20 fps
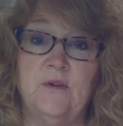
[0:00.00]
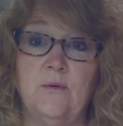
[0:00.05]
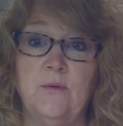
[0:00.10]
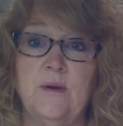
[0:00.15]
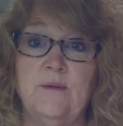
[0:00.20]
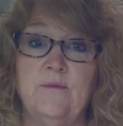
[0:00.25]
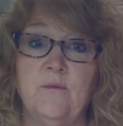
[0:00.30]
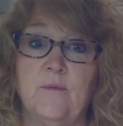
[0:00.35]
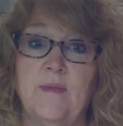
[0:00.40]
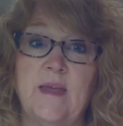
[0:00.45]

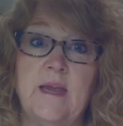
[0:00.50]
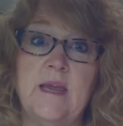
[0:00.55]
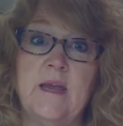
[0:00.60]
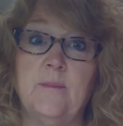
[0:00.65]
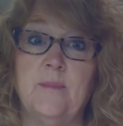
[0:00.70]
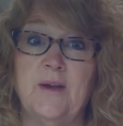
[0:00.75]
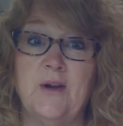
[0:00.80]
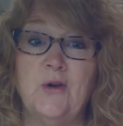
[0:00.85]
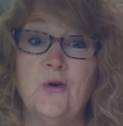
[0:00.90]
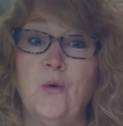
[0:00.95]
So even when they
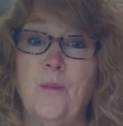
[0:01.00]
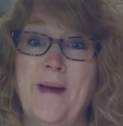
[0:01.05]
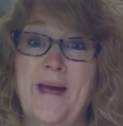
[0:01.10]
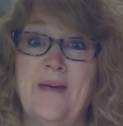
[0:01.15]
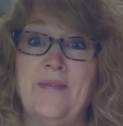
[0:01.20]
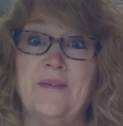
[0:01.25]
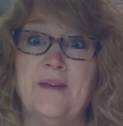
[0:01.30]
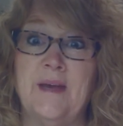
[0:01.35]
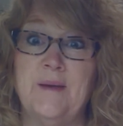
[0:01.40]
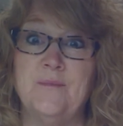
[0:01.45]
can't play cool
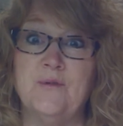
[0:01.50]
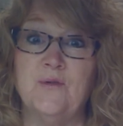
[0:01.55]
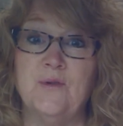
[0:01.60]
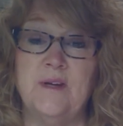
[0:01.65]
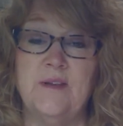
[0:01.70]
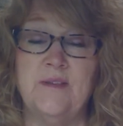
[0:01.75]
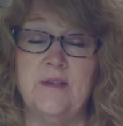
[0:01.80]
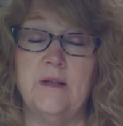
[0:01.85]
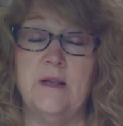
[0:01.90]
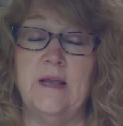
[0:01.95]
math games or
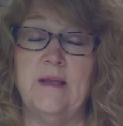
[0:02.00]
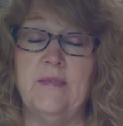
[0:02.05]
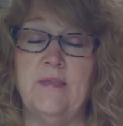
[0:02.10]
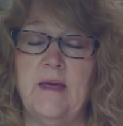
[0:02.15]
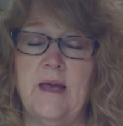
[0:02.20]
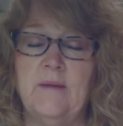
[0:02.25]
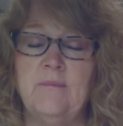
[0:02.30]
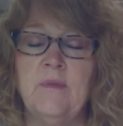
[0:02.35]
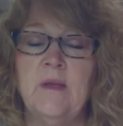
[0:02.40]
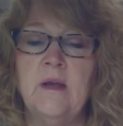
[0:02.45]
anything like
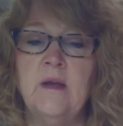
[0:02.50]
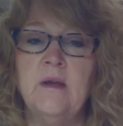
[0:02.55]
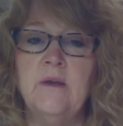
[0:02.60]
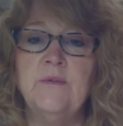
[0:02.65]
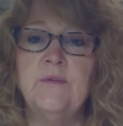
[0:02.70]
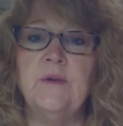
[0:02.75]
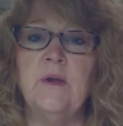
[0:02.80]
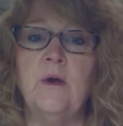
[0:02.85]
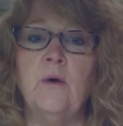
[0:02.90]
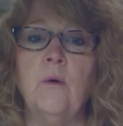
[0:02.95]
that.
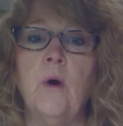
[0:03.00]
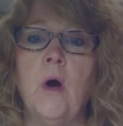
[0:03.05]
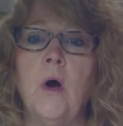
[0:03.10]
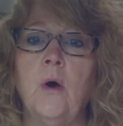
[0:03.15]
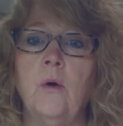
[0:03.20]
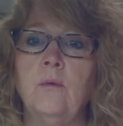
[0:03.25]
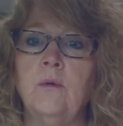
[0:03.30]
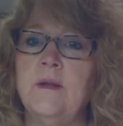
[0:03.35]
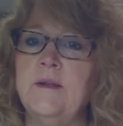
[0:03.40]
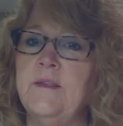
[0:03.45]
So
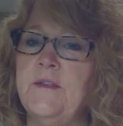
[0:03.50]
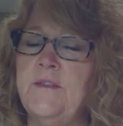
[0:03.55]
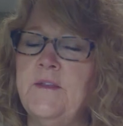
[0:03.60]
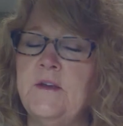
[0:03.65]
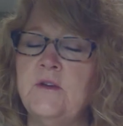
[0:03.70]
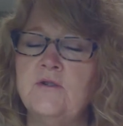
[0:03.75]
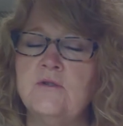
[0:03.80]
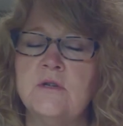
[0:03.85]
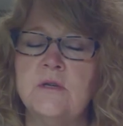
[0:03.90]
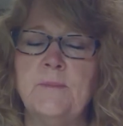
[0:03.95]
only the
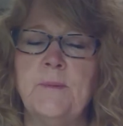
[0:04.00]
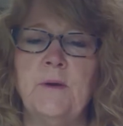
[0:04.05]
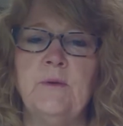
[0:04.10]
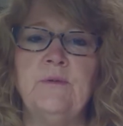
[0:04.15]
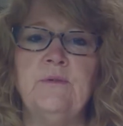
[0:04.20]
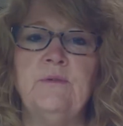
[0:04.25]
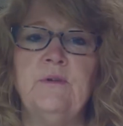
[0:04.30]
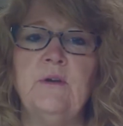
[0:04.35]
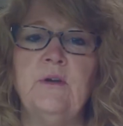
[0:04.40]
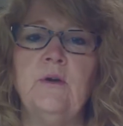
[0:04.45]
things you're
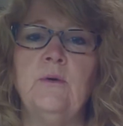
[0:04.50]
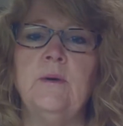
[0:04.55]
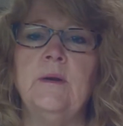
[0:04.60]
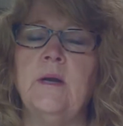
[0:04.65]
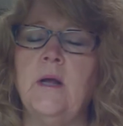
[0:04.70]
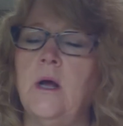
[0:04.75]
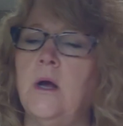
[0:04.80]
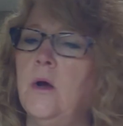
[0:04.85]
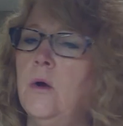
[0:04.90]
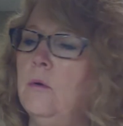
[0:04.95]
supposed to
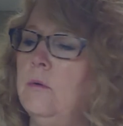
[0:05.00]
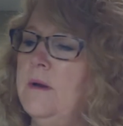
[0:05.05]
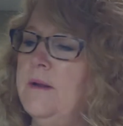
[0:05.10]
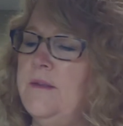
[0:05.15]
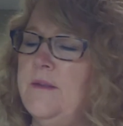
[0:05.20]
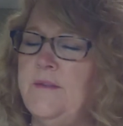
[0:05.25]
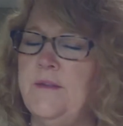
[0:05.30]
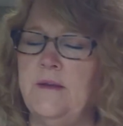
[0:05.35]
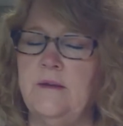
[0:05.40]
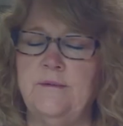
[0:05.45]
and
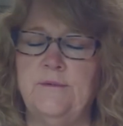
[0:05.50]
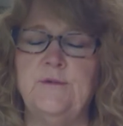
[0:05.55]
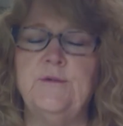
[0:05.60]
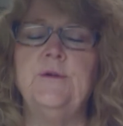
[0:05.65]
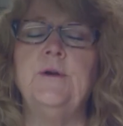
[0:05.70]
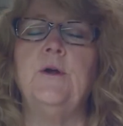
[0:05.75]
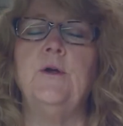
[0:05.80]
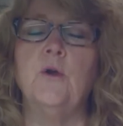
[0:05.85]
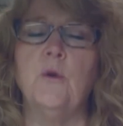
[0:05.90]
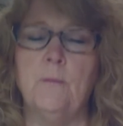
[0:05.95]
only the things
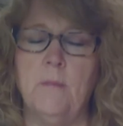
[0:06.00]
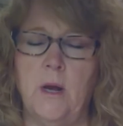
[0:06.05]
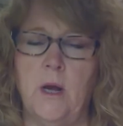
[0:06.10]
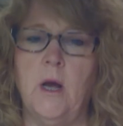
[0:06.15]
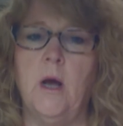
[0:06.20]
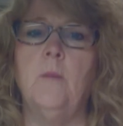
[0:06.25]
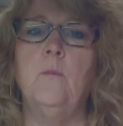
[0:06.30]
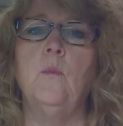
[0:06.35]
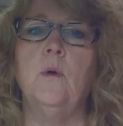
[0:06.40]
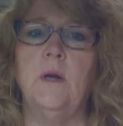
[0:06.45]
that you know your
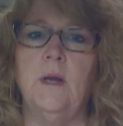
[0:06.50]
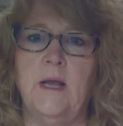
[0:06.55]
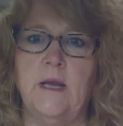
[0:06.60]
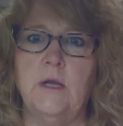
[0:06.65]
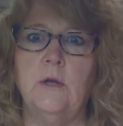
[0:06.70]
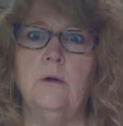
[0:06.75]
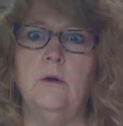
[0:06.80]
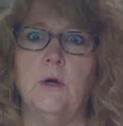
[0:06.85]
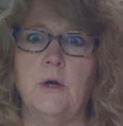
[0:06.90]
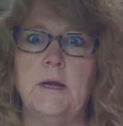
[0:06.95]
mom would
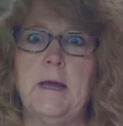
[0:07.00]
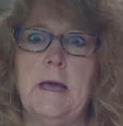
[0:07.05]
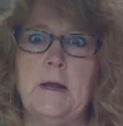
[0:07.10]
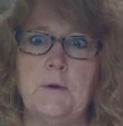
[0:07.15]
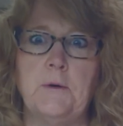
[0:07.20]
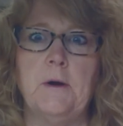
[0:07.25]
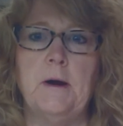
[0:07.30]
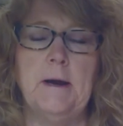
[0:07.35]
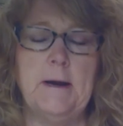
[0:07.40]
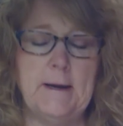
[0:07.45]
let you look
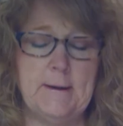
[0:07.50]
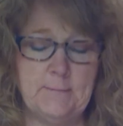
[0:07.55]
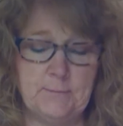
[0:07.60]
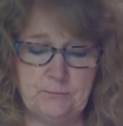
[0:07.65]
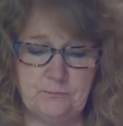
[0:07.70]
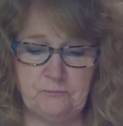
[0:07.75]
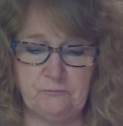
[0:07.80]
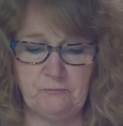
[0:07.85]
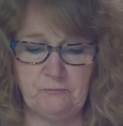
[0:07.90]
at, all right?